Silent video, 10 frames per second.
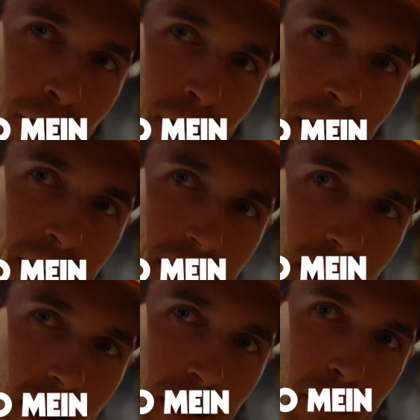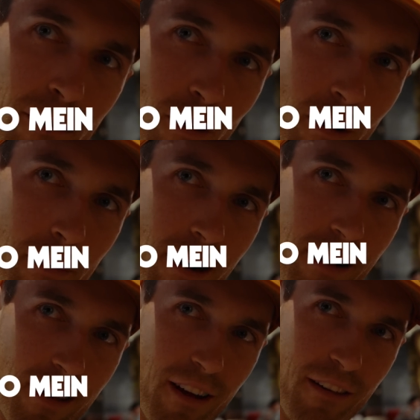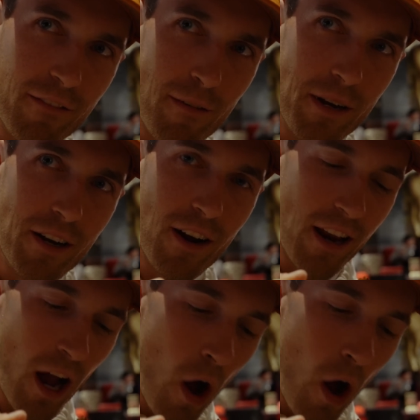mein at P.F. Chang's. So,